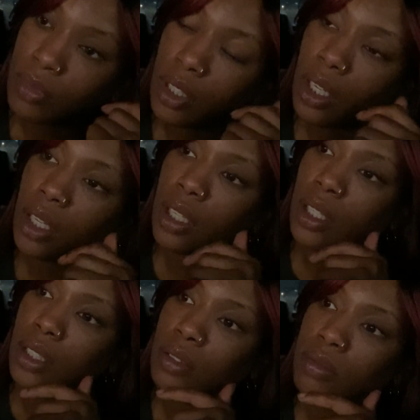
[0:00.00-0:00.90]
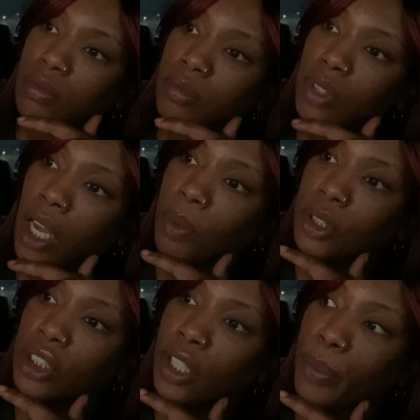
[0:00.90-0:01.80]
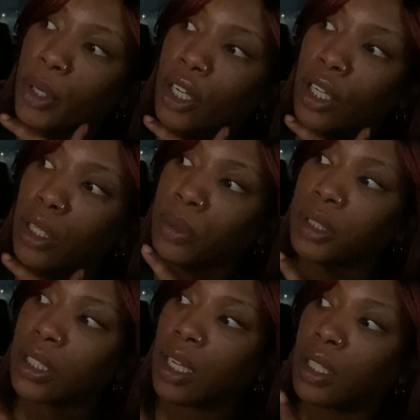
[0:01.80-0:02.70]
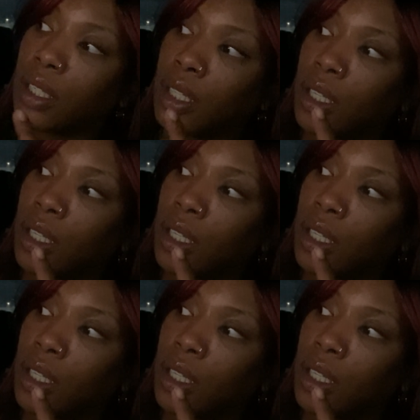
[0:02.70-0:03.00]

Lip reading: and I was sharing with her, it was like,